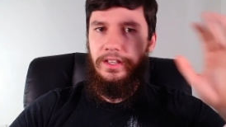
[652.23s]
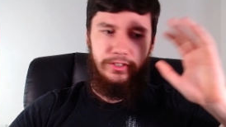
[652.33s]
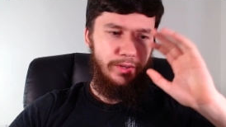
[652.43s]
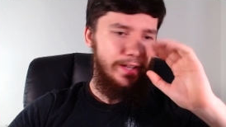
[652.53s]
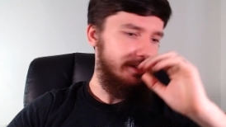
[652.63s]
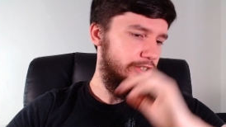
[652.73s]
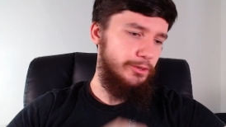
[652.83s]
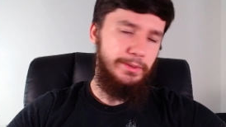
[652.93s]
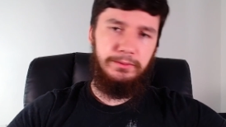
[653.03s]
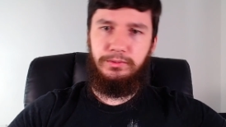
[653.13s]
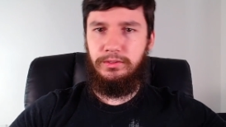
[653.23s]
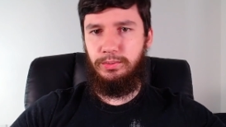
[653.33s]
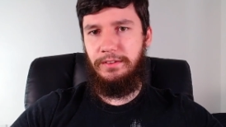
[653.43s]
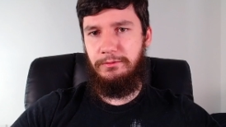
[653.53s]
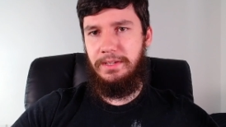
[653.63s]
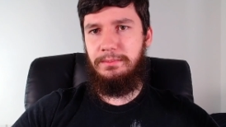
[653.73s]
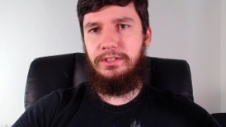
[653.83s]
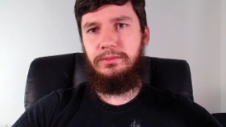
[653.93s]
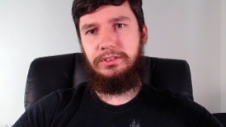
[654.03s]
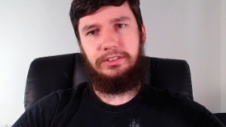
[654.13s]
you had no problems whatsoever. Maybe
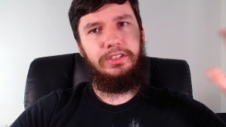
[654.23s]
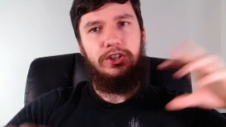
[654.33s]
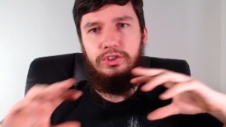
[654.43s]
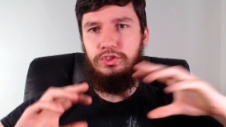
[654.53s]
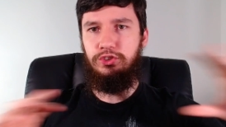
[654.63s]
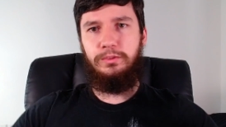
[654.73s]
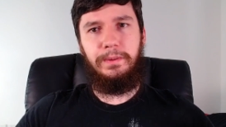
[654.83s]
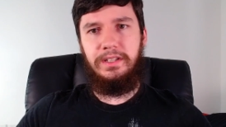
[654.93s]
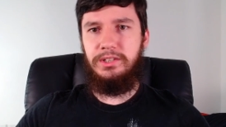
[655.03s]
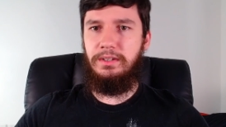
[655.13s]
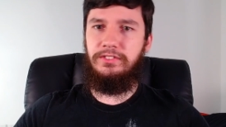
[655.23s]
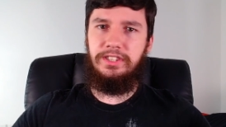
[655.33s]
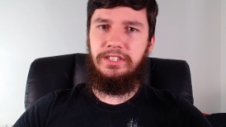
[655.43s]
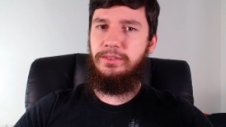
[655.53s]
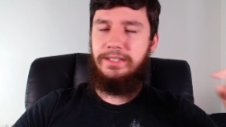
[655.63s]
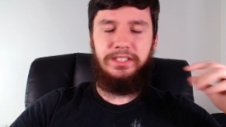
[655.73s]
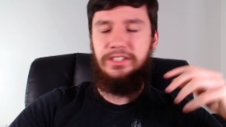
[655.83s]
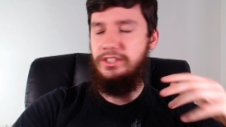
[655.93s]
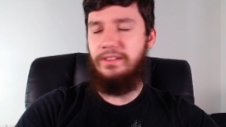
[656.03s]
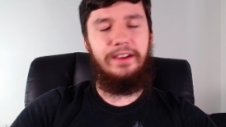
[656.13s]
you were just super into everything. You actually
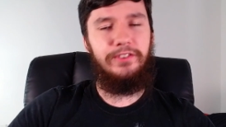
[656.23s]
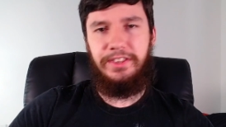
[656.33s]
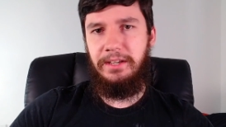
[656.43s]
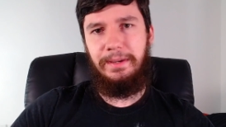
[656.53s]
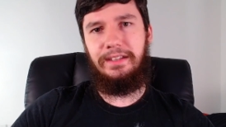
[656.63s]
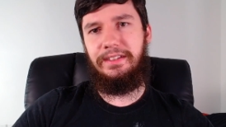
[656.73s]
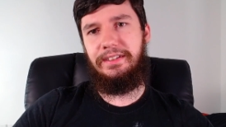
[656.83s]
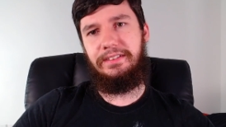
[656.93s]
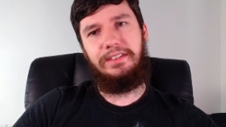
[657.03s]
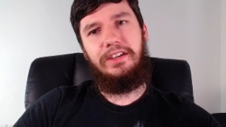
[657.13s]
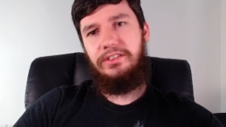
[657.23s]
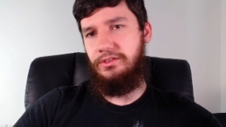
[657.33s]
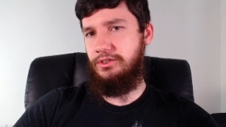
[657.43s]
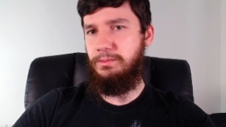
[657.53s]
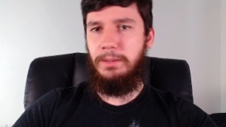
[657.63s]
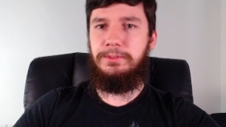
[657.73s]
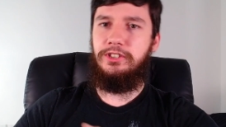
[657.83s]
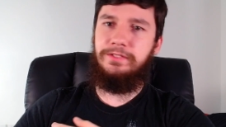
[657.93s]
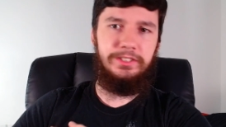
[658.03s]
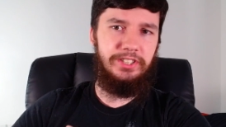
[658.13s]
knew everything about Linux. You swapped
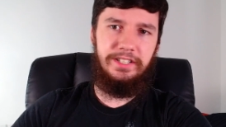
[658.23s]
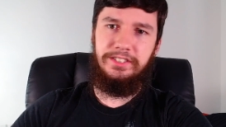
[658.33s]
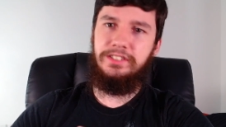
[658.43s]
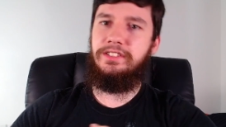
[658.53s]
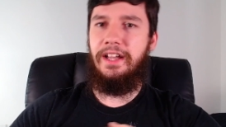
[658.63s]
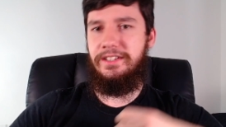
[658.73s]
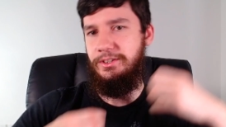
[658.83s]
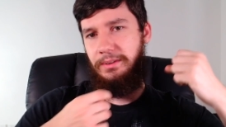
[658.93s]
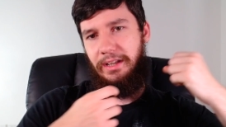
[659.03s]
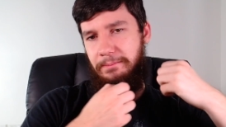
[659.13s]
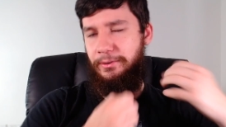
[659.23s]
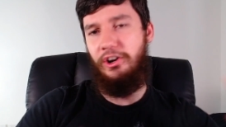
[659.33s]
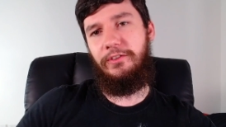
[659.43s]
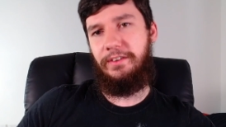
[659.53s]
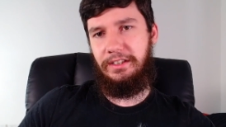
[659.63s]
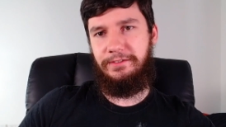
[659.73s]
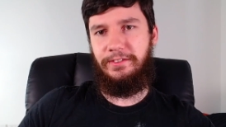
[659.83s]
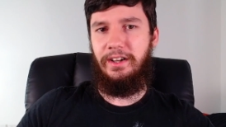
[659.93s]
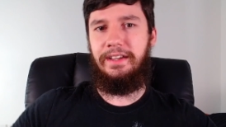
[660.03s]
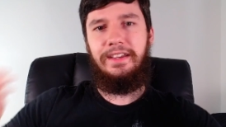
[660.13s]
over to Gentoo and you were like perfectly
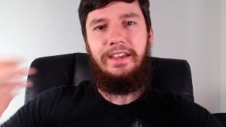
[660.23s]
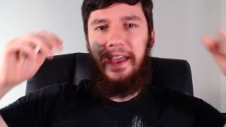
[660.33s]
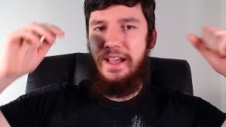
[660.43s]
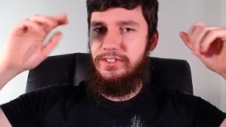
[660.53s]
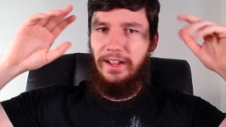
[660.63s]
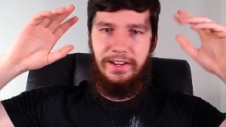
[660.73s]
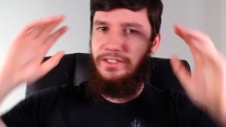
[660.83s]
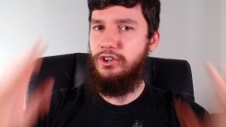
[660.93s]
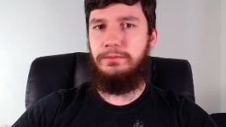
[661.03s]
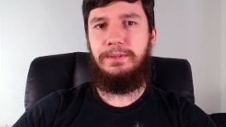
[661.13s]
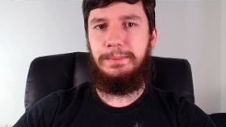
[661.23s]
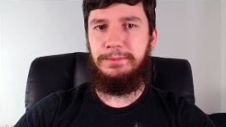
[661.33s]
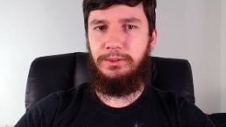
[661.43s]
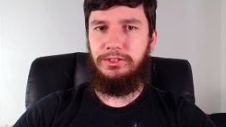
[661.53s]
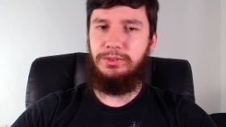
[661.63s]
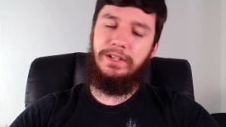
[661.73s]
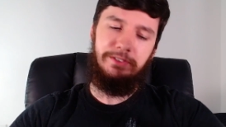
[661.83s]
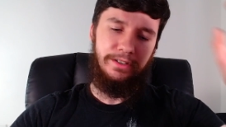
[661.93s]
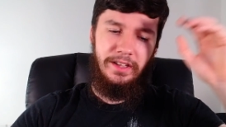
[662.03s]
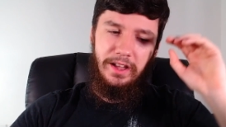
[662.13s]
fine and you had no problems
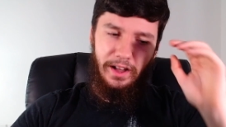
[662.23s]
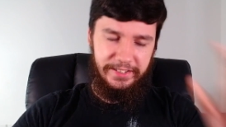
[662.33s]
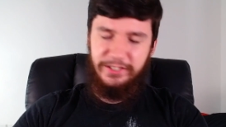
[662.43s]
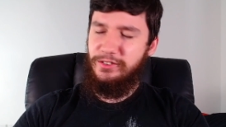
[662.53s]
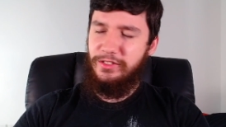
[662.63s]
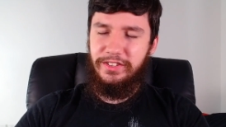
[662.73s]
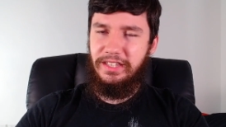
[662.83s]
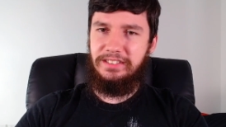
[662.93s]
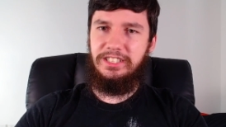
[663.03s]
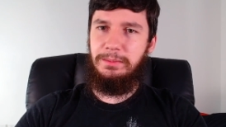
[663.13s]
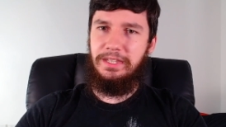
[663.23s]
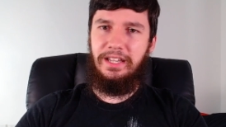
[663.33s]
whatsoever. I don't think that's going to be the